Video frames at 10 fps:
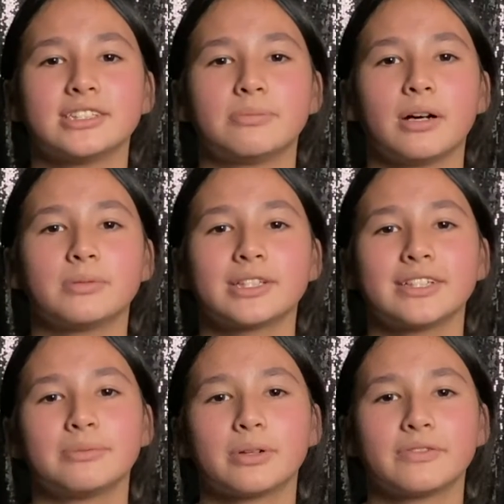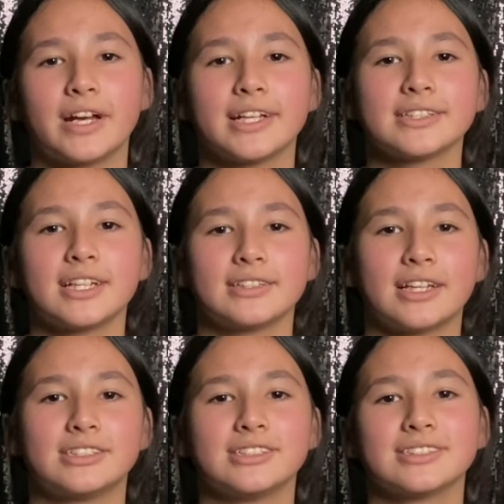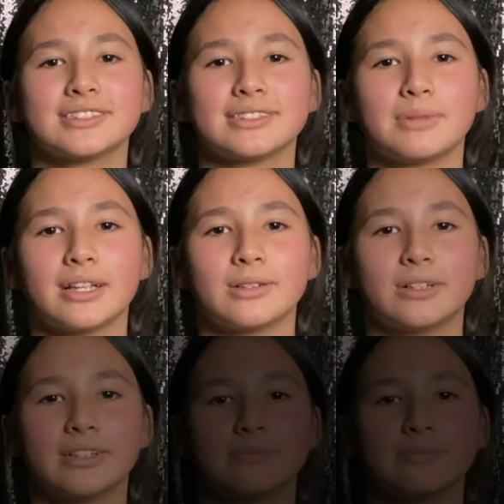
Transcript: to publicly profess that Jesus is my Lord.